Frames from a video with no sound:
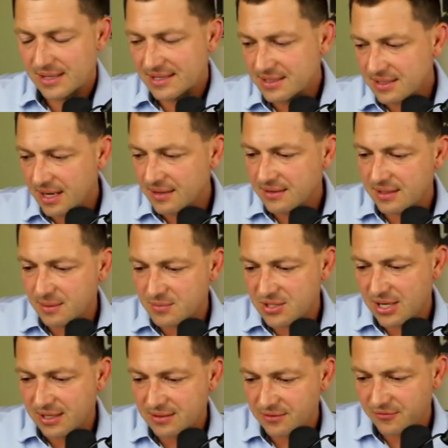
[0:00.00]
That's not the
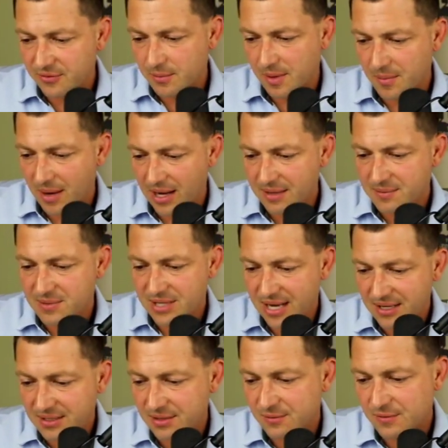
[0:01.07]
objective for me. My
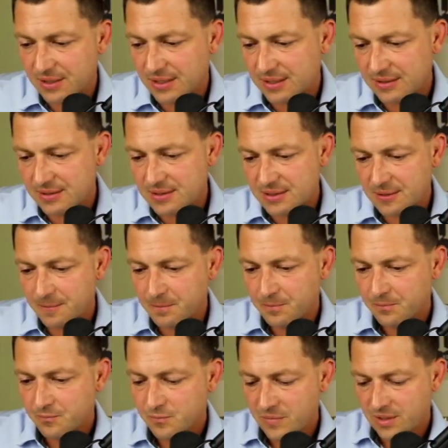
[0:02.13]
objective is
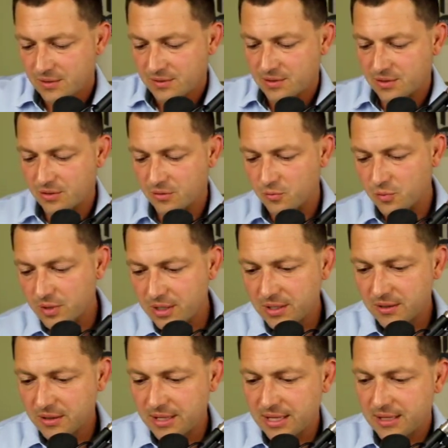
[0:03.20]
to
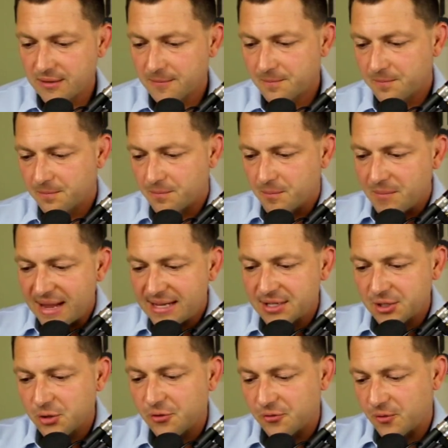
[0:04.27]
really make
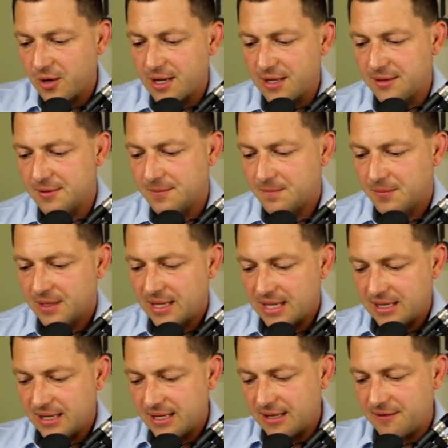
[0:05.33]
a new friend.
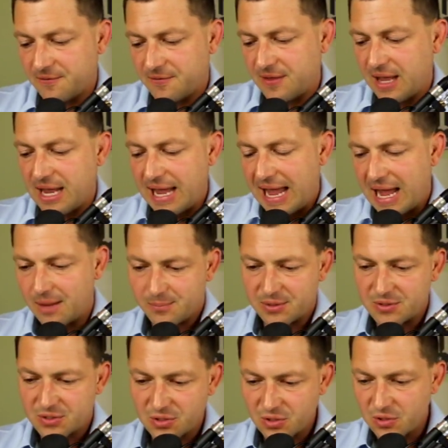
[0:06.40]
And if they
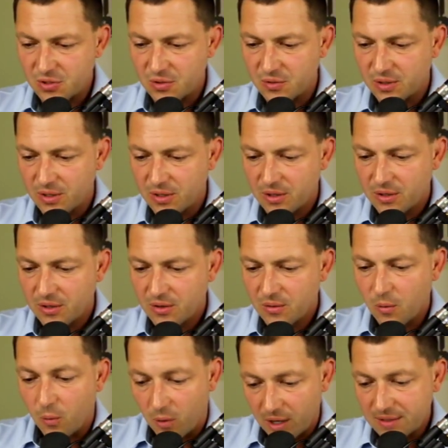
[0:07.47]
happen to
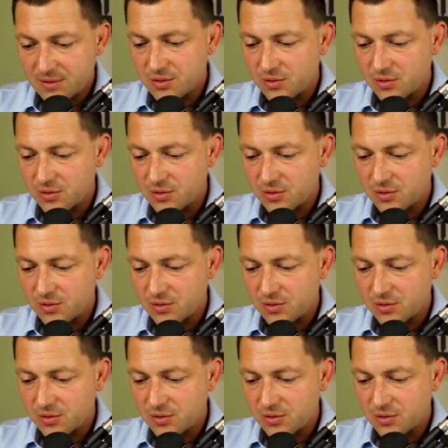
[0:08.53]
want